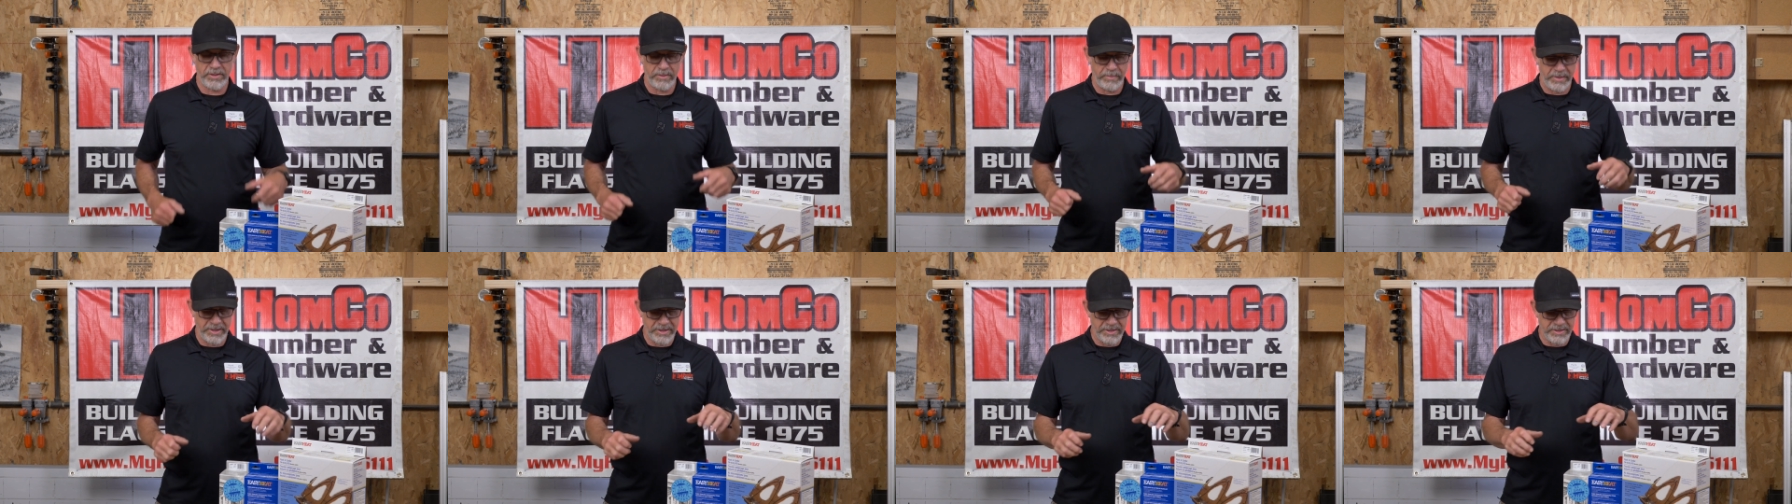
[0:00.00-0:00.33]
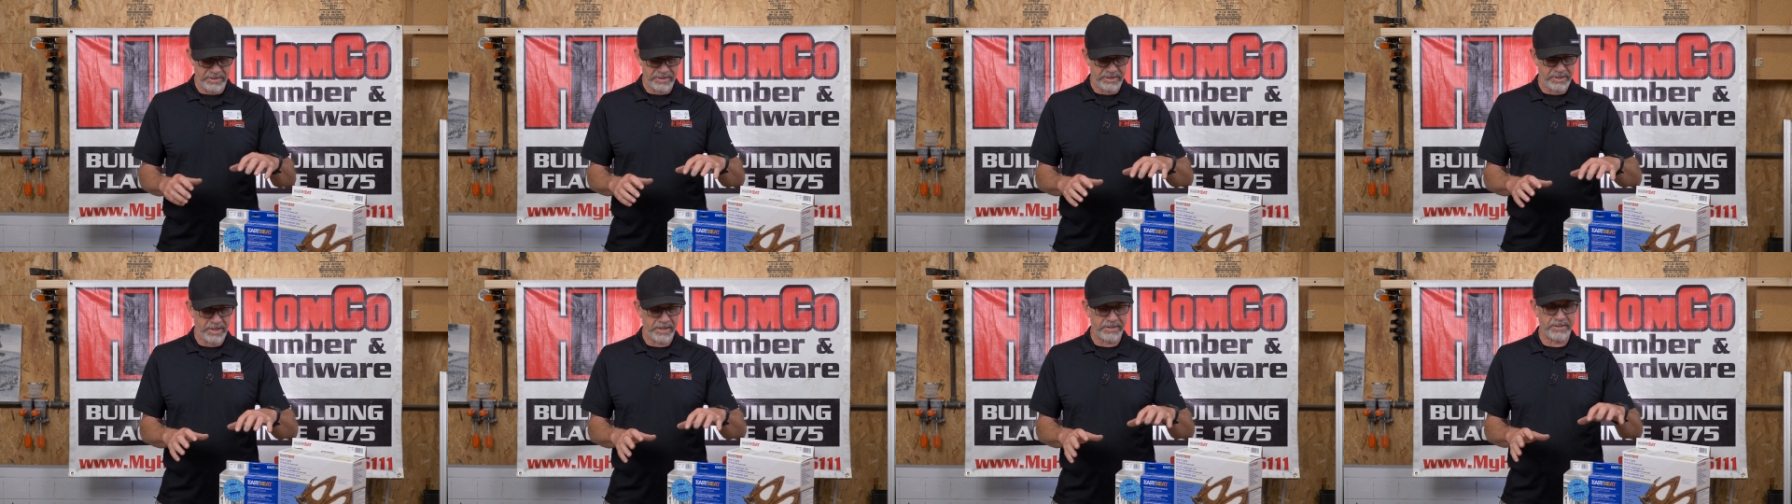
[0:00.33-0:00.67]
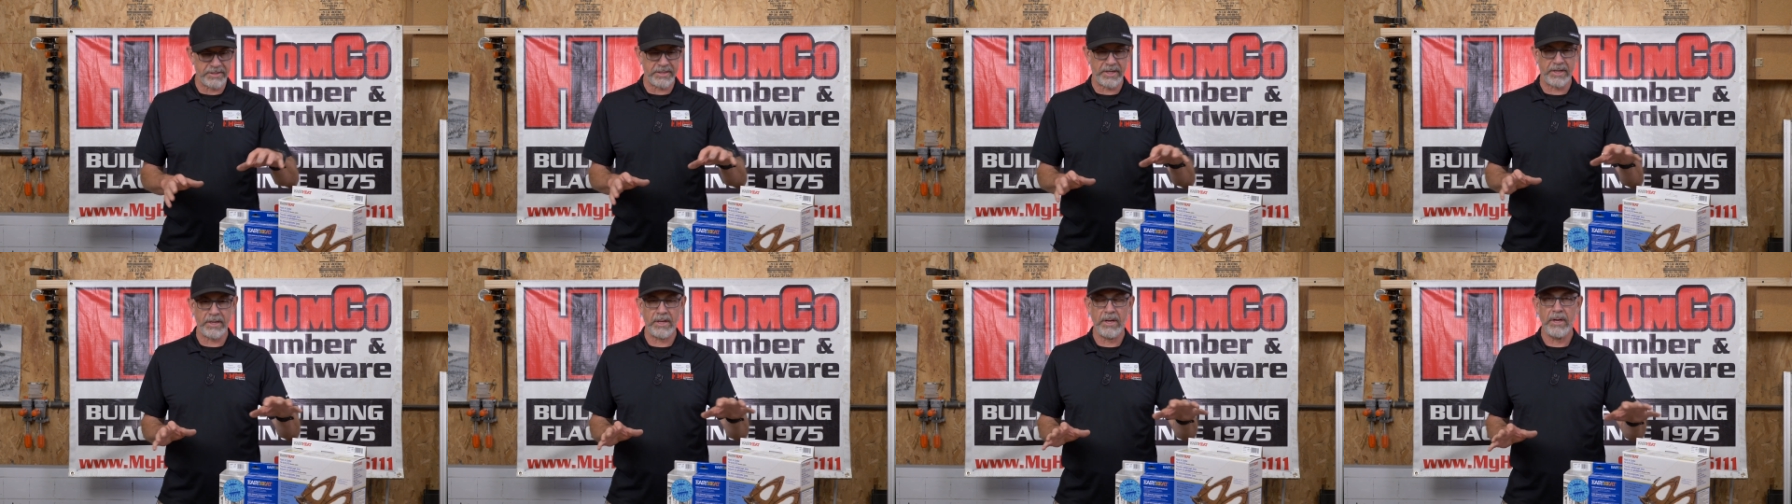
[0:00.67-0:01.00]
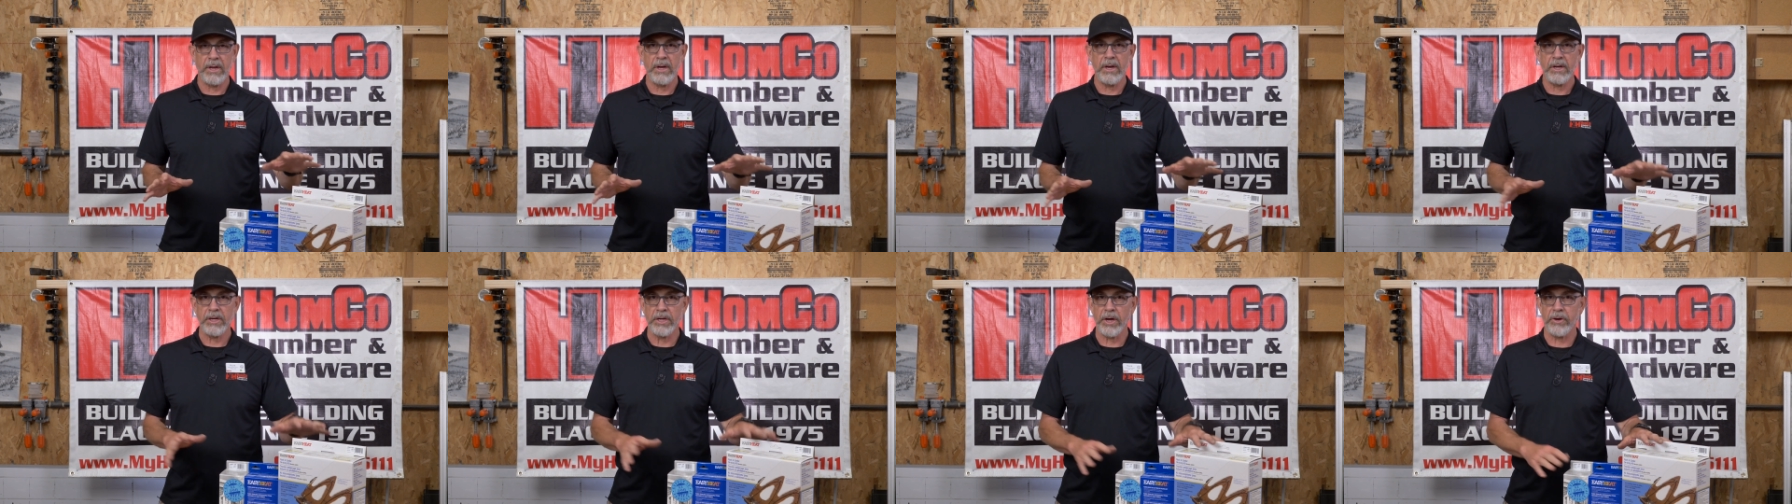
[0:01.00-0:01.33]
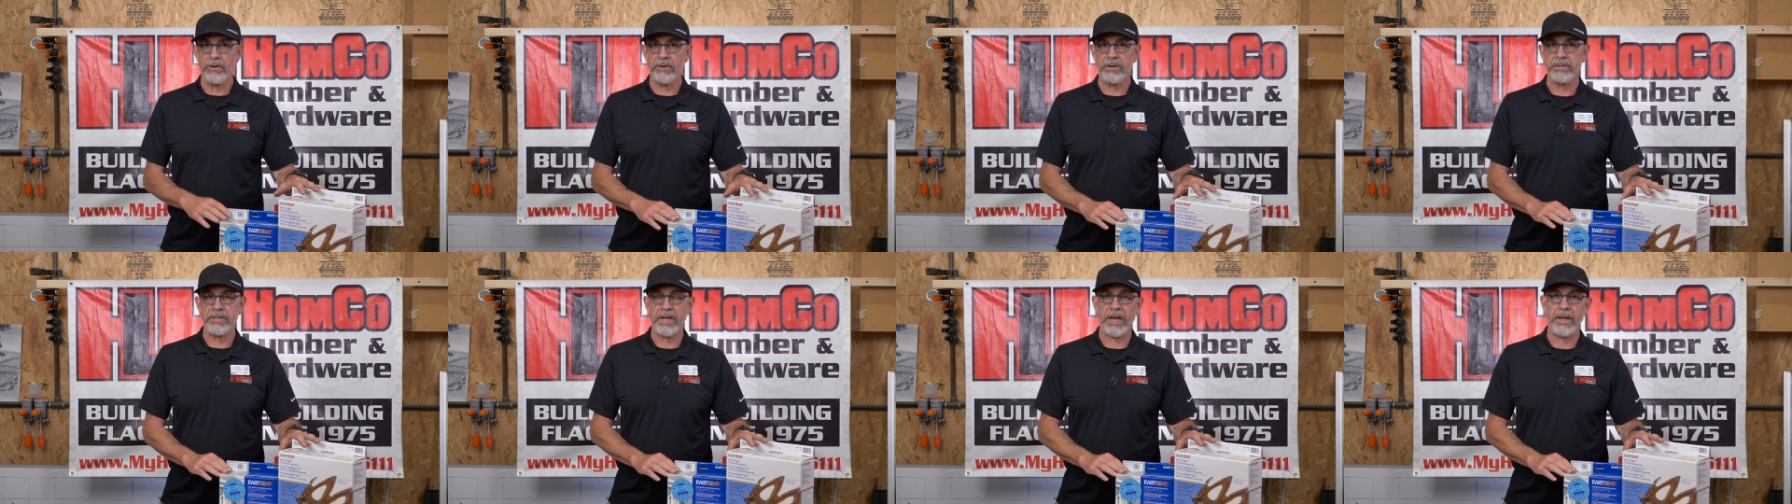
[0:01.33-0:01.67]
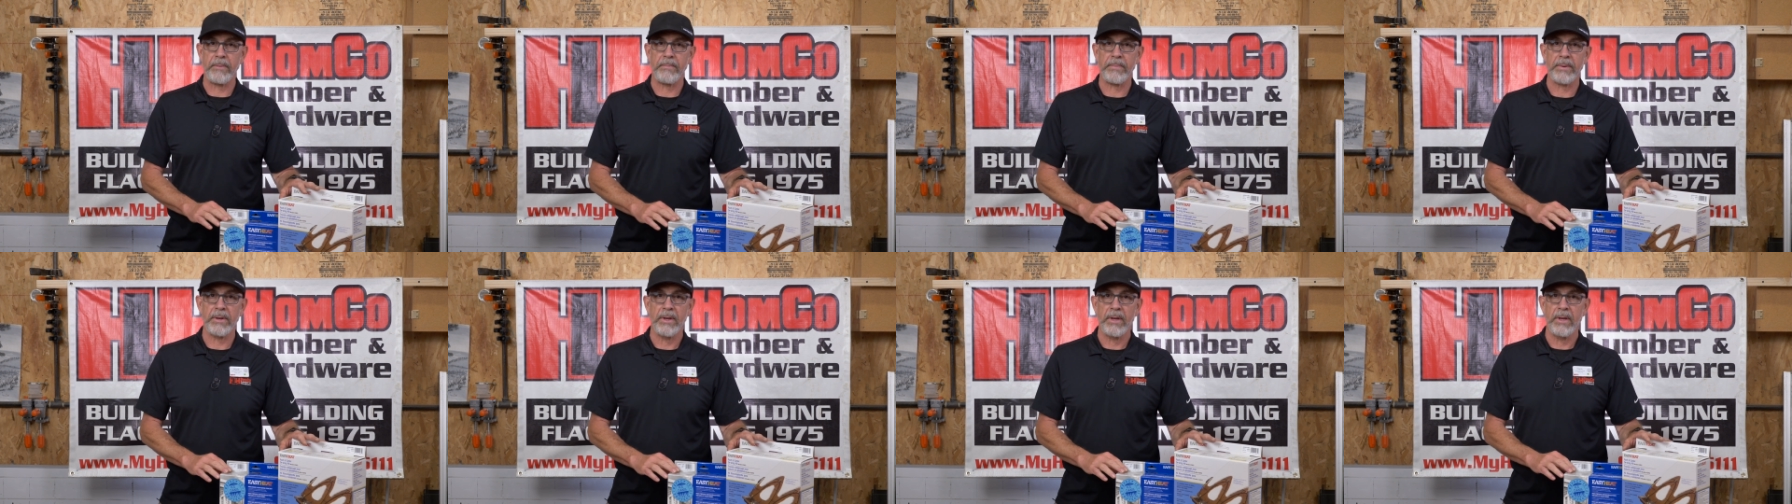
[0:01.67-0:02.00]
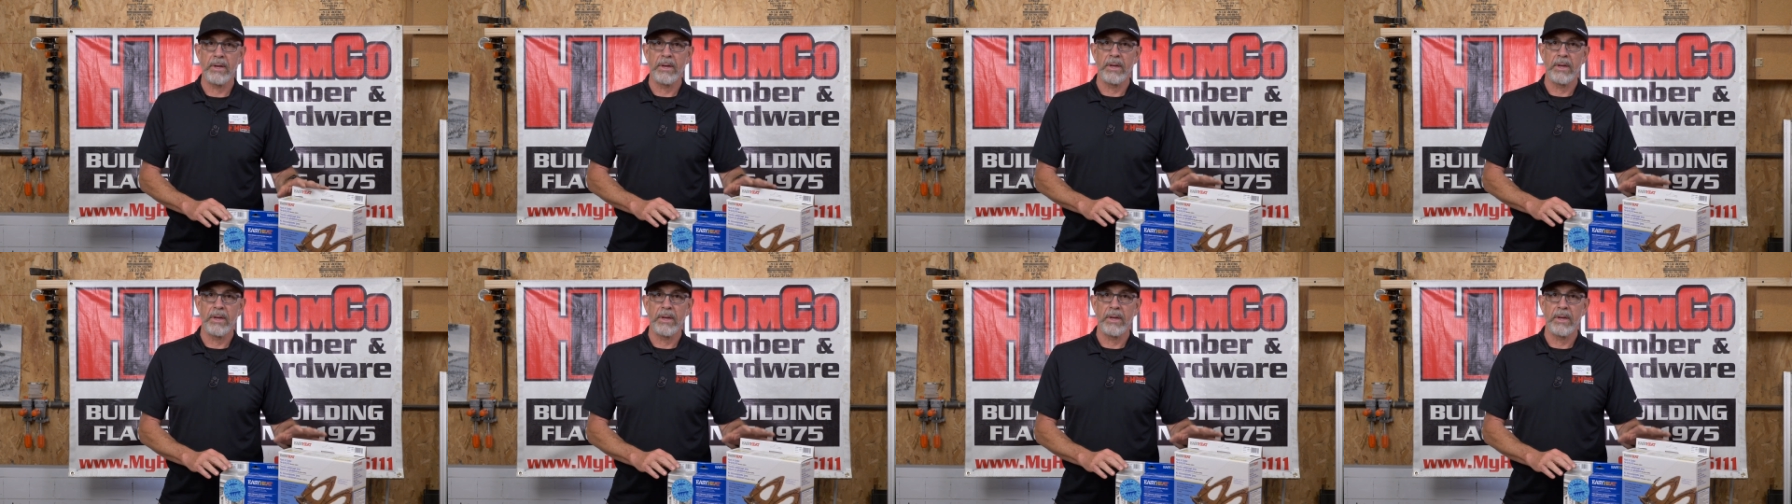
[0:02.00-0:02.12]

to be discussing gutter tape.